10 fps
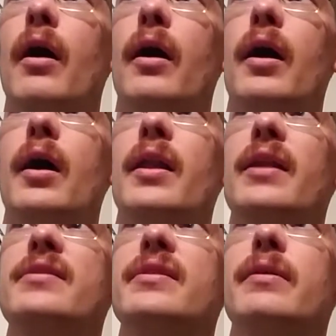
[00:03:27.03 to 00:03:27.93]
Uh,
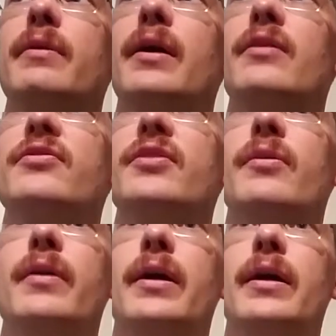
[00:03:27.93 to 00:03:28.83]
let's see what else is
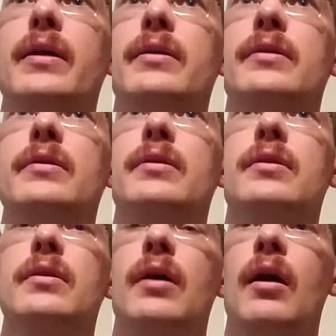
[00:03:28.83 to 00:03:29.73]
going on.
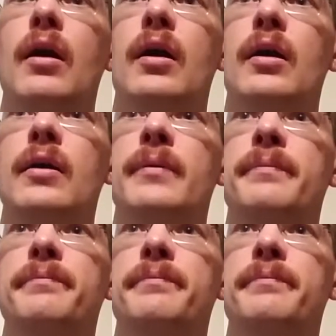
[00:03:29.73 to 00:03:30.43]
Um,